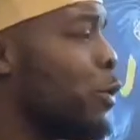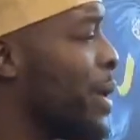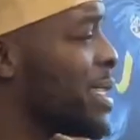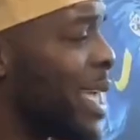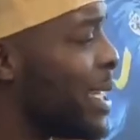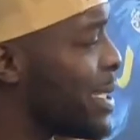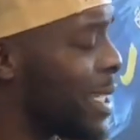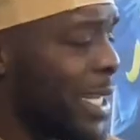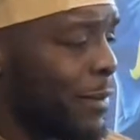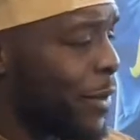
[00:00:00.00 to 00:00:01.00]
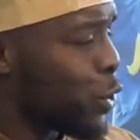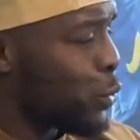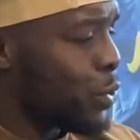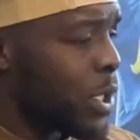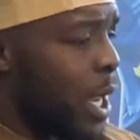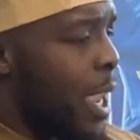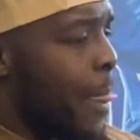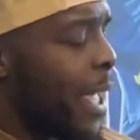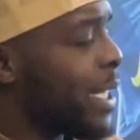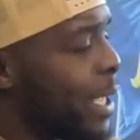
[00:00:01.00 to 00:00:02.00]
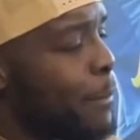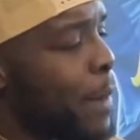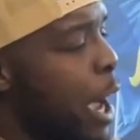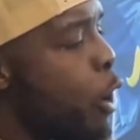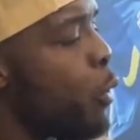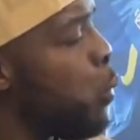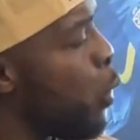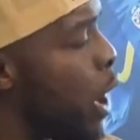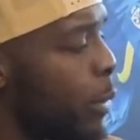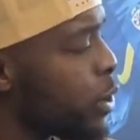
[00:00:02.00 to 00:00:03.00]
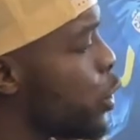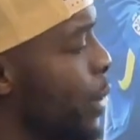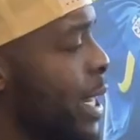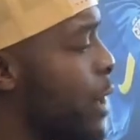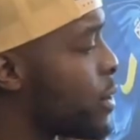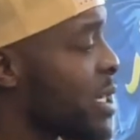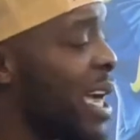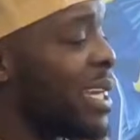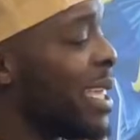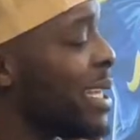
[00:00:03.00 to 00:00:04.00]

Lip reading: I'll always say this to individuals, it didn't matter what I was doing outside,